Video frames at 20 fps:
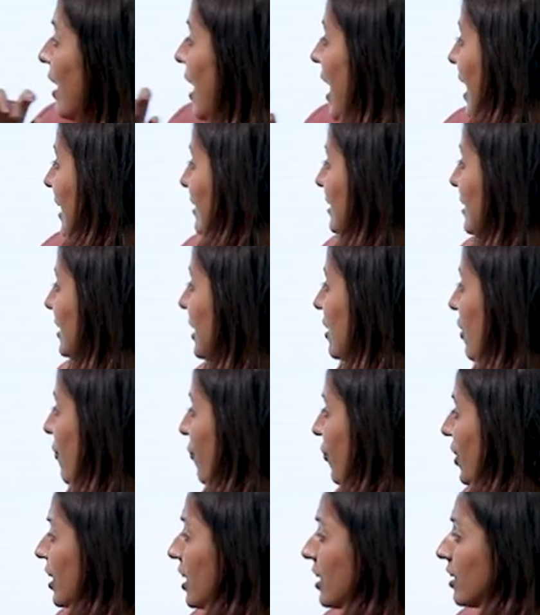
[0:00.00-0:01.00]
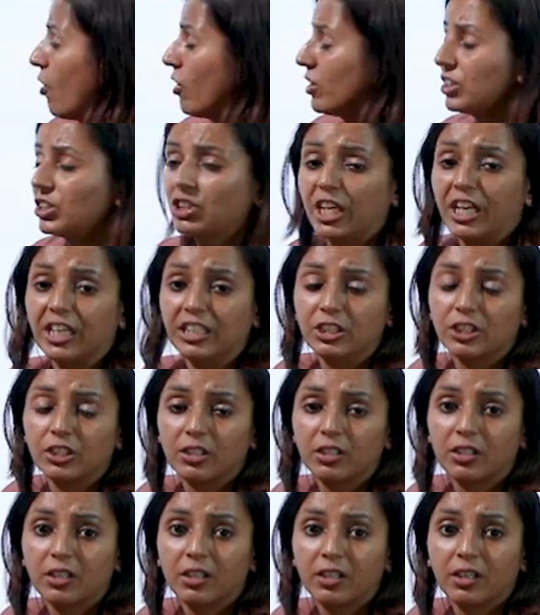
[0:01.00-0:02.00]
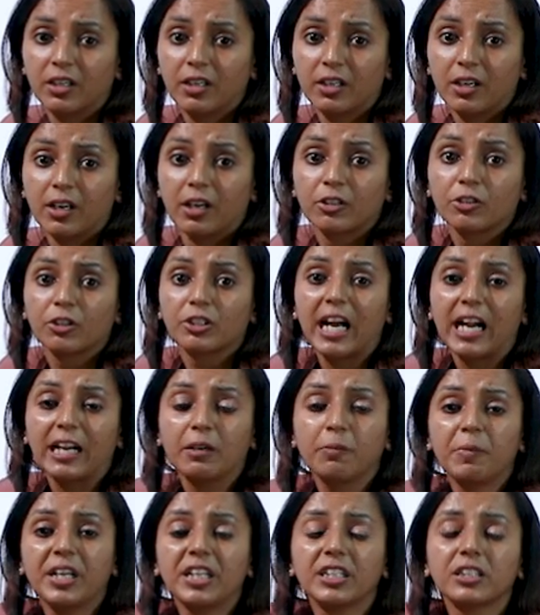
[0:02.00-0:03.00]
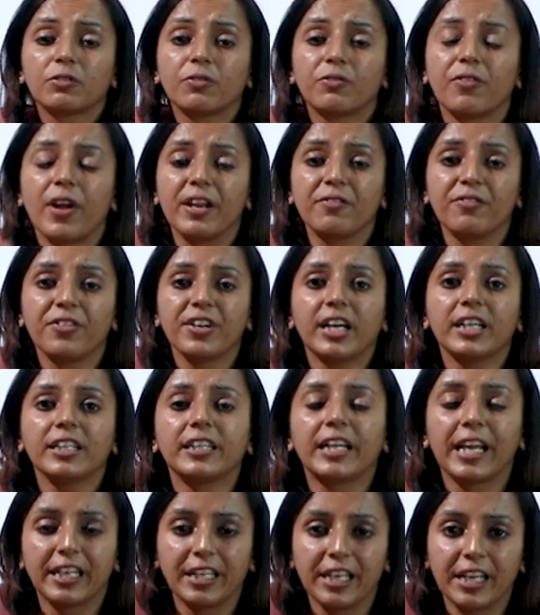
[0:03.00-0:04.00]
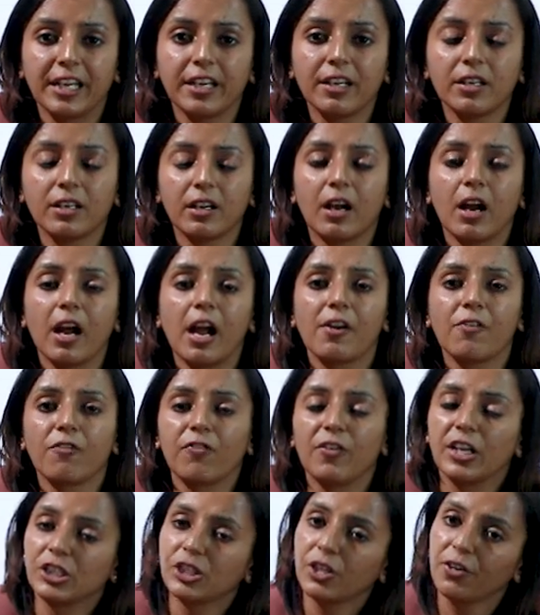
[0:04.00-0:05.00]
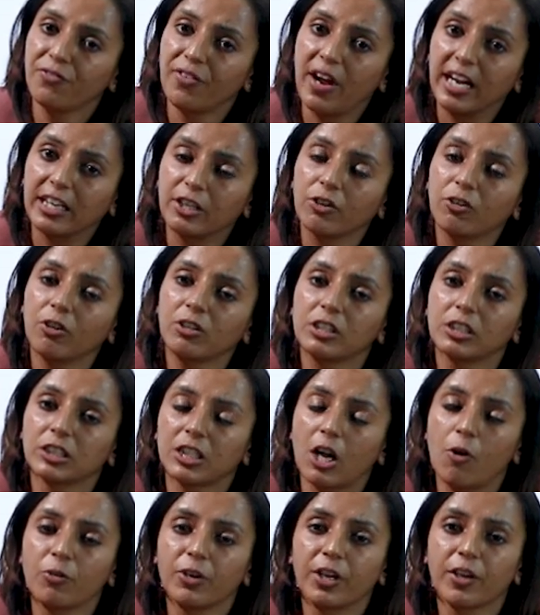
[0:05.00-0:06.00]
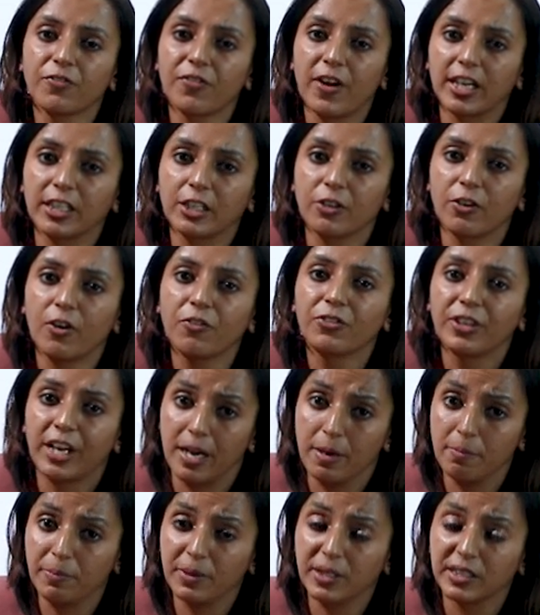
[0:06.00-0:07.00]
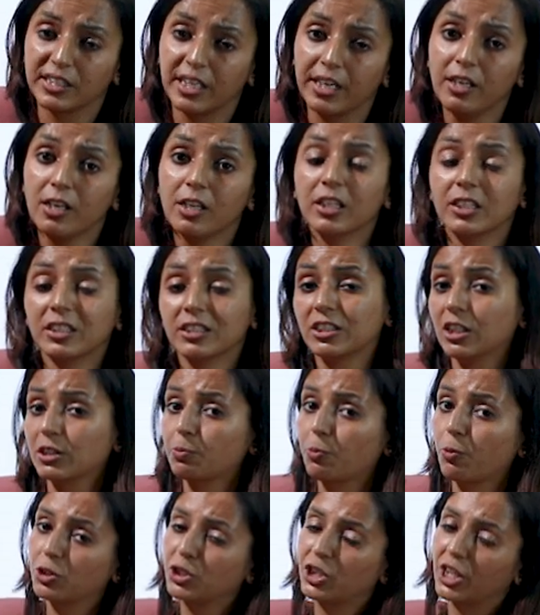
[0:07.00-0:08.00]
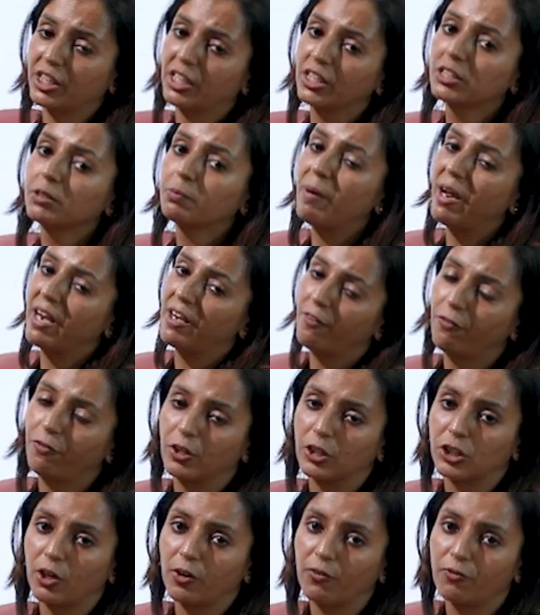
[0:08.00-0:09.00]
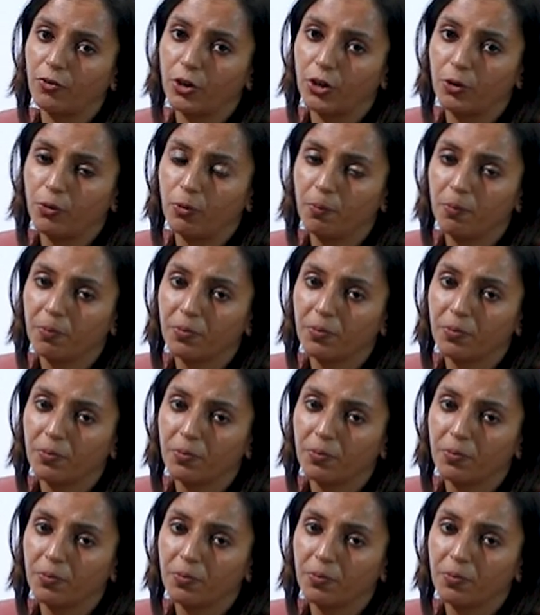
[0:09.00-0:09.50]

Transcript: and see the figure was changed. So that means when we are taking an inflation factor or discounting factor of 10%, this project is beneficial for you.